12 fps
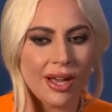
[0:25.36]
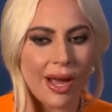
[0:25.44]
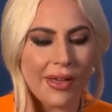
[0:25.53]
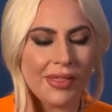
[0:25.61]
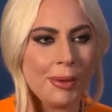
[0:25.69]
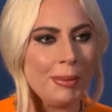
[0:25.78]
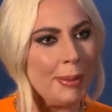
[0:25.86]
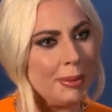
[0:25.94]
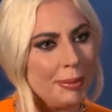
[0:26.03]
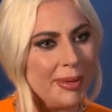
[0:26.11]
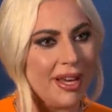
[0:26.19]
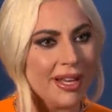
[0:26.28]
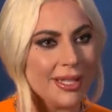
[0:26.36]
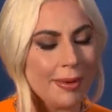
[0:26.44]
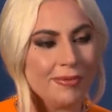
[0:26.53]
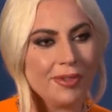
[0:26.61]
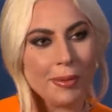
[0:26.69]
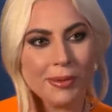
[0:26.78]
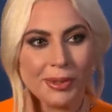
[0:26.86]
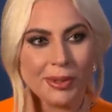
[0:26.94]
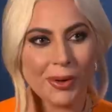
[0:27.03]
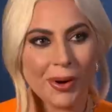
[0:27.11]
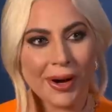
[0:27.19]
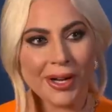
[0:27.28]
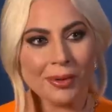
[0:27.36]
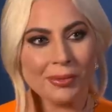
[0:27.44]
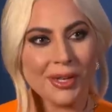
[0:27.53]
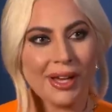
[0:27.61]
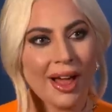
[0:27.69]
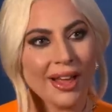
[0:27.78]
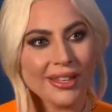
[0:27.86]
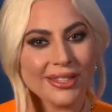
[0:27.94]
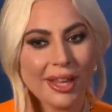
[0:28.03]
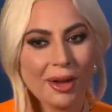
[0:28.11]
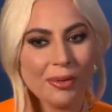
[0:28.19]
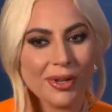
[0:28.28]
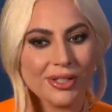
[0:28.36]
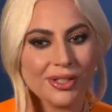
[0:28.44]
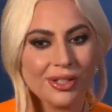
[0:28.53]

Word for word: I think maybe because I'm from New York and because I went